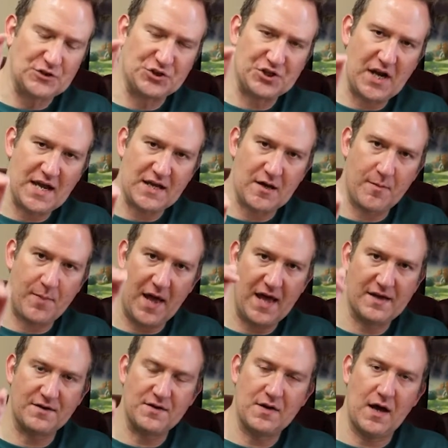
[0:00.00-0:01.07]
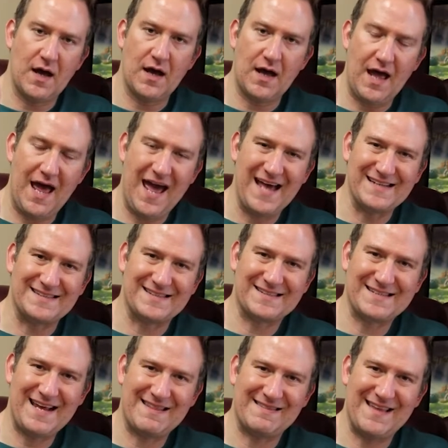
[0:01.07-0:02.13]
Jacob had
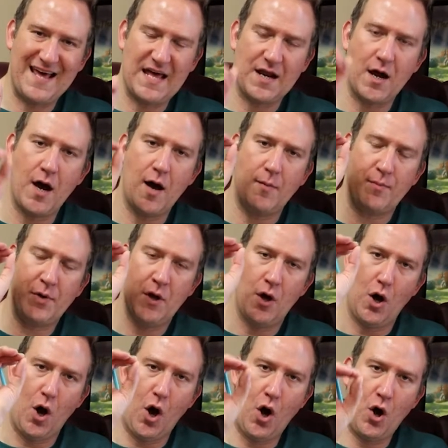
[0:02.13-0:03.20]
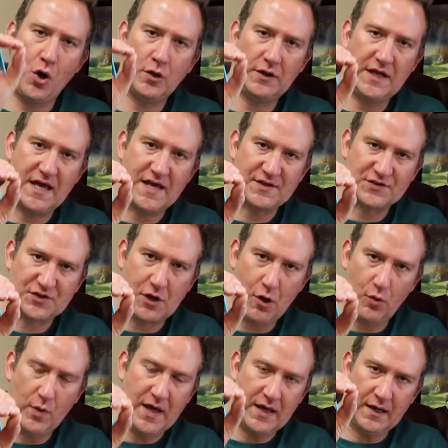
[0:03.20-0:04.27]
set that up. All is
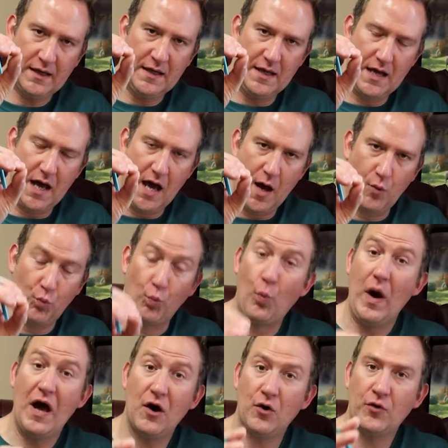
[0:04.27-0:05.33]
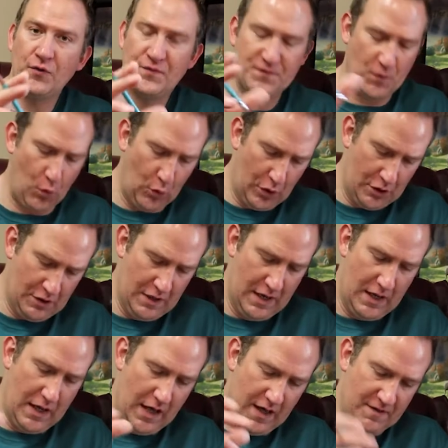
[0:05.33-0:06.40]
going well for
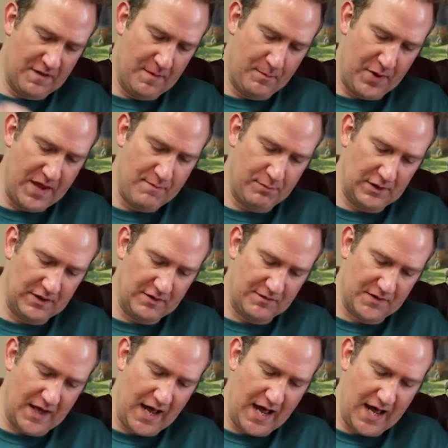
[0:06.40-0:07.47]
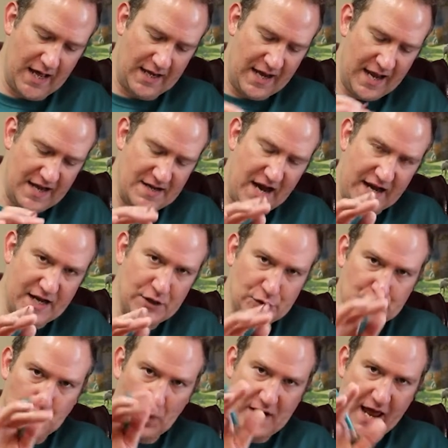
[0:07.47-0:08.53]
the people of God. Now,
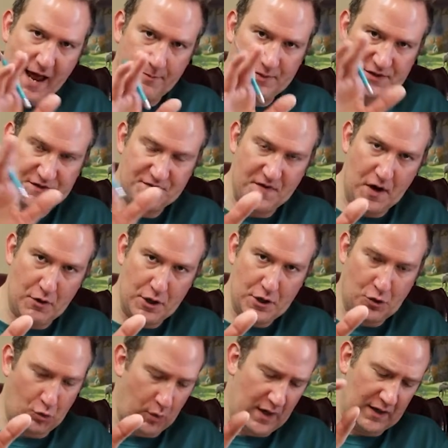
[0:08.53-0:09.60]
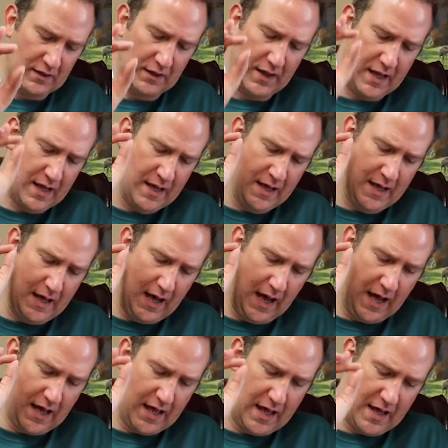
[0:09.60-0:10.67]
here's what happens very quickly
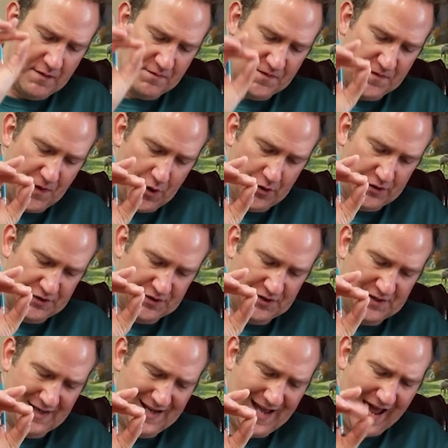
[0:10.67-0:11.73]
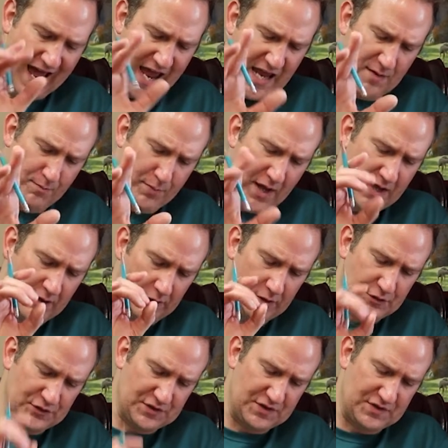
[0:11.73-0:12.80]
in verse 8. Pay
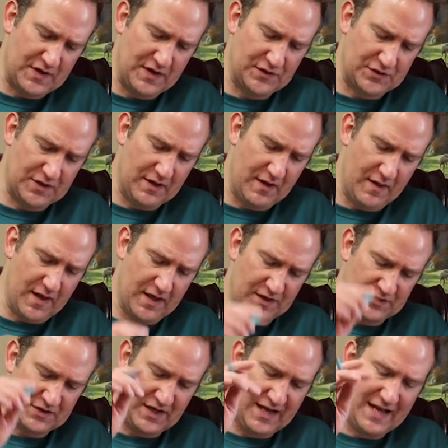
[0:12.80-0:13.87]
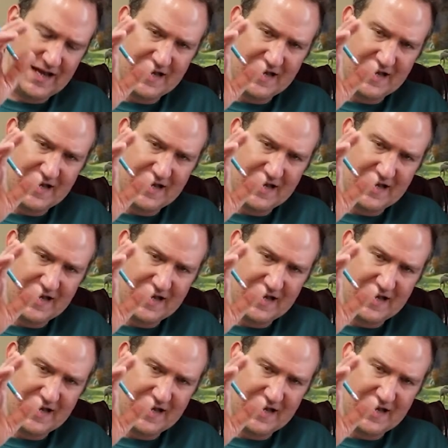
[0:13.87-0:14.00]
close attention to this.